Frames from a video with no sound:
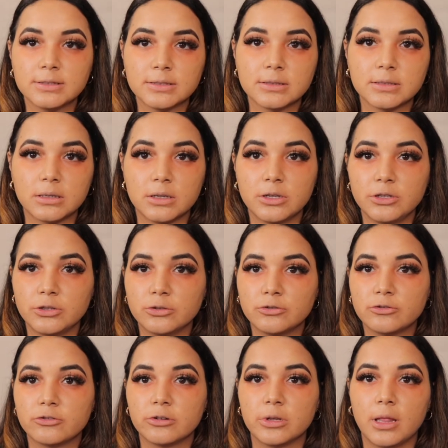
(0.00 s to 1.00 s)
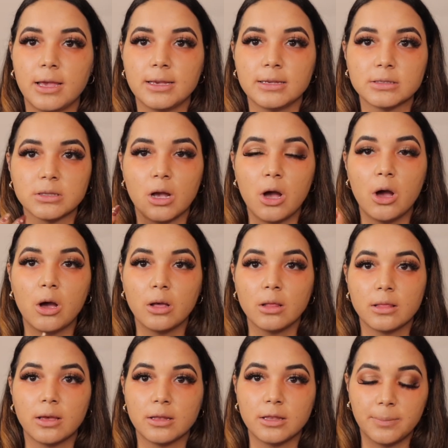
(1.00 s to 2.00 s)
is gonna neutralize
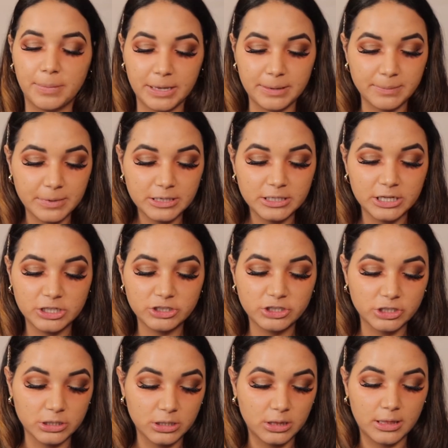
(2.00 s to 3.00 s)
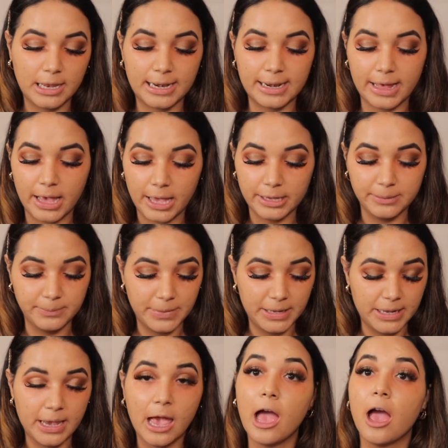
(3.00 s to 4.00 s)
all the pigmentation that I
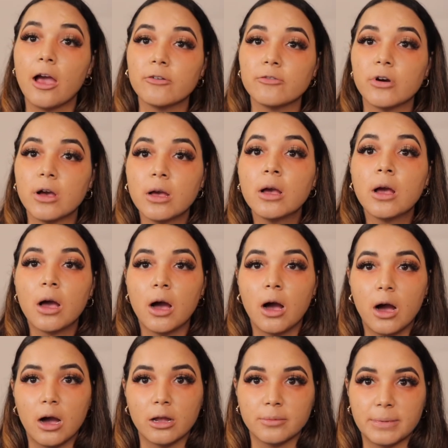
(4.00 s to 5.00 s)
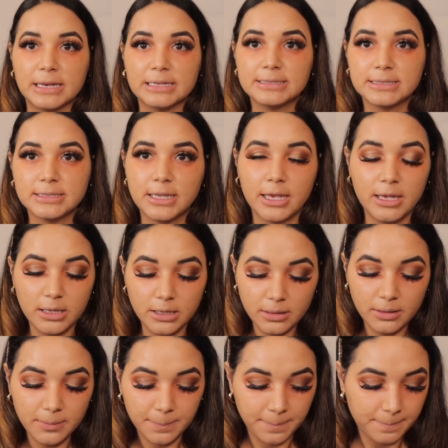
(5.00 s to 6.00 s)
may have on my skin.
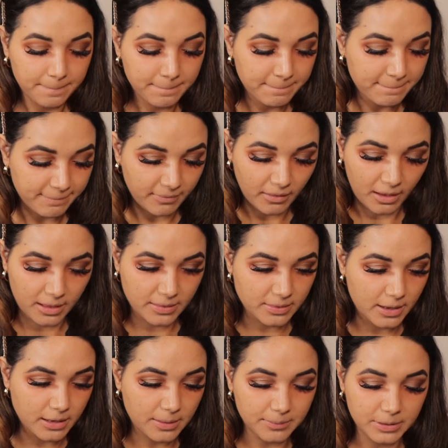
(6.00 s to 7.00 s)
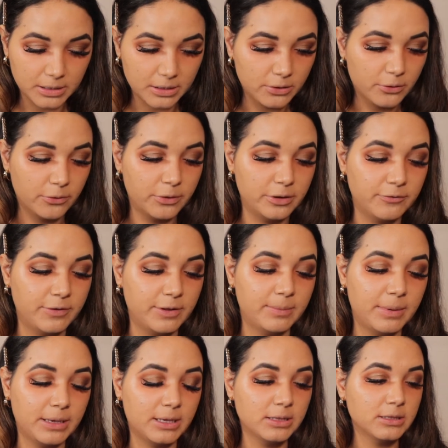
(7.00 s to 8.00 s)
And then I'm gonna go in with
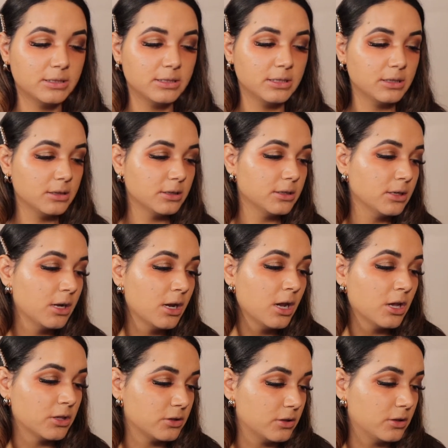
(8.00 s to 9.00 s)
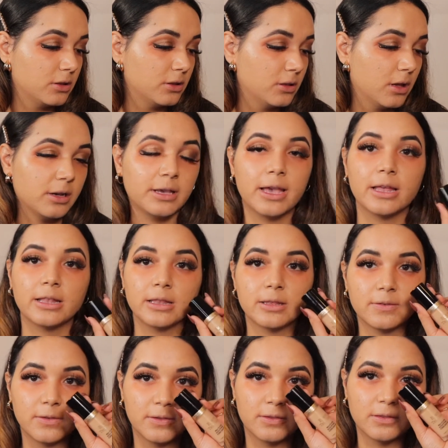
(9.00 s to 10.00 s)
my concealer. So again,
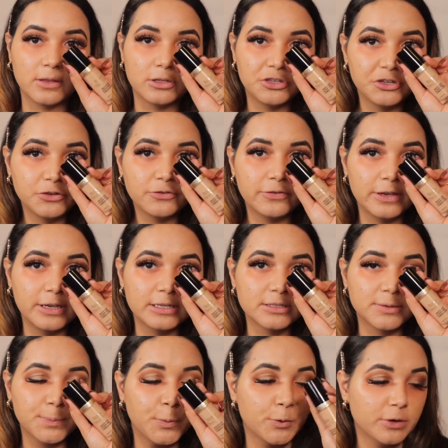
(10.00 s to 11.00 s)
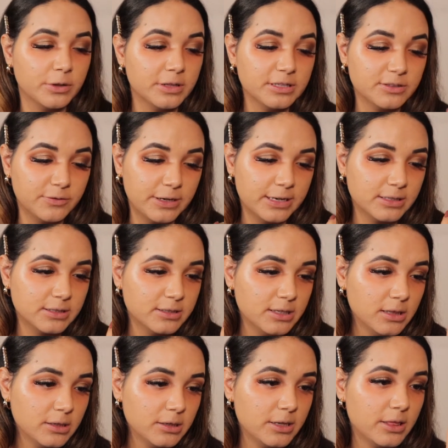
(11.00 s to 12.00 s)
this is the Too Faced Born This Way
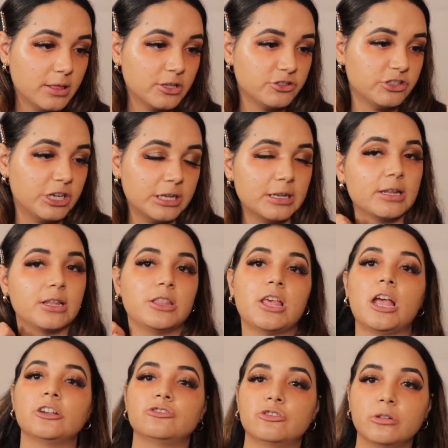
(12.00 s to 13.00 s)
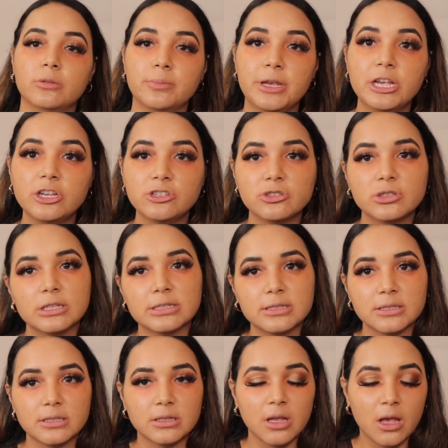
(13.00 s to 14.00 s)
concealer in the shade Natural Beige. This
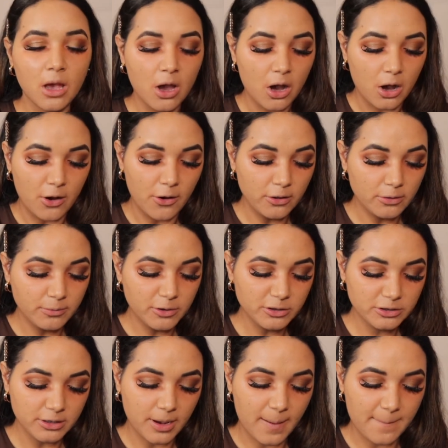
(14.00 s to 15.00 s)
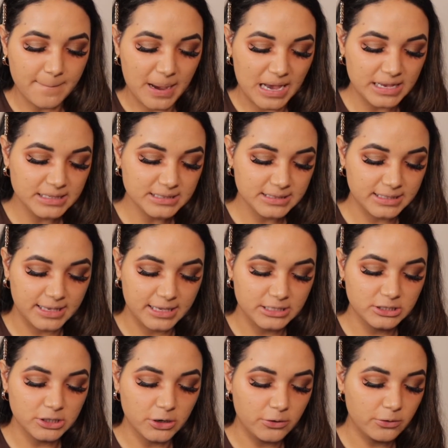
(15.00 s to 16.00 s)
is almost my skin
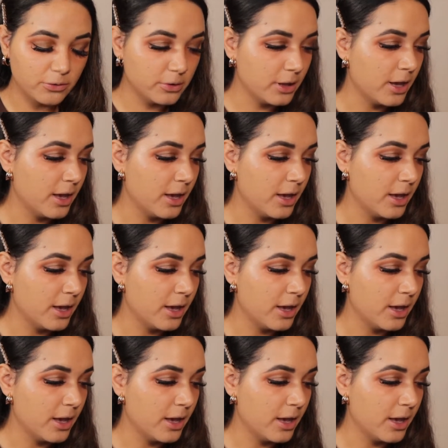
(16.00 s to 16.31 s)
tone.